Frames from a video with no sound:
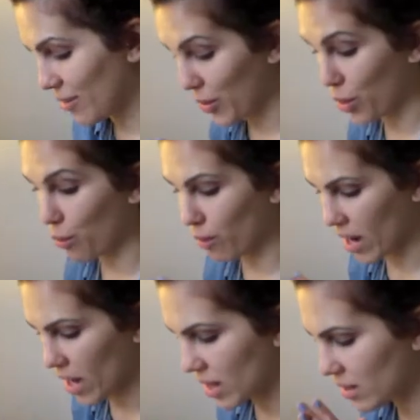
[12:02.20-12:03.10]
for
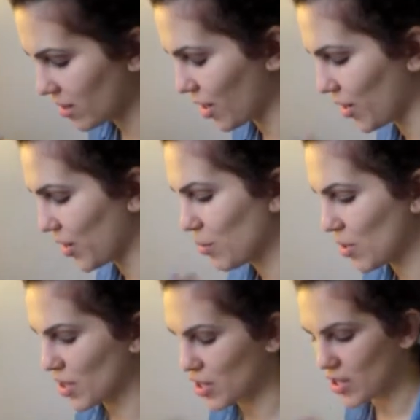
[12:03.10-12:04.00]
3, so I'm
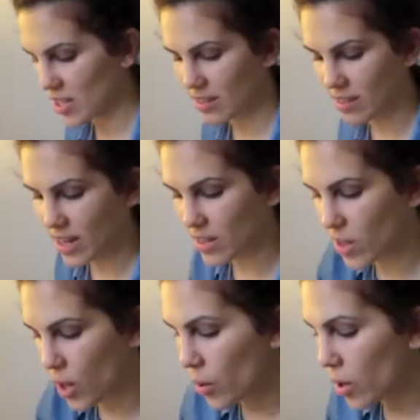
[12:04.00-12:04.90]
just going to do this instead.
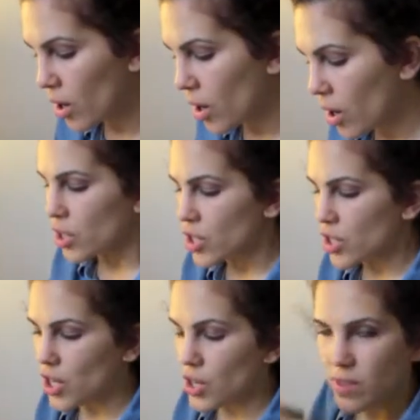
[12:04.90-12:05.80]
So
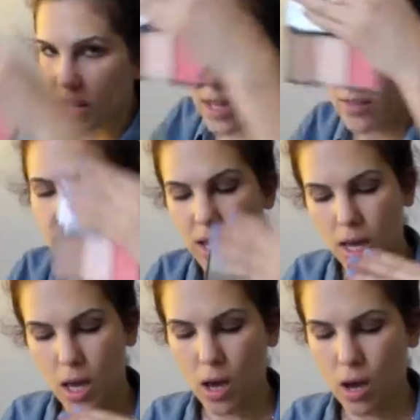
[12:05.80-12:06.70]
just using
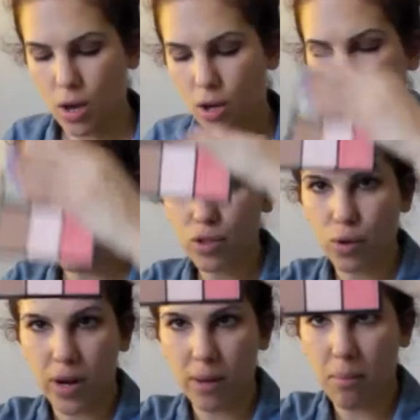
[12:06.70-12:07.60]
the
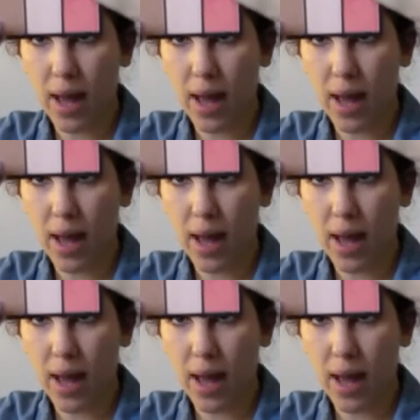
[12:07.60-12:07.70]
contouring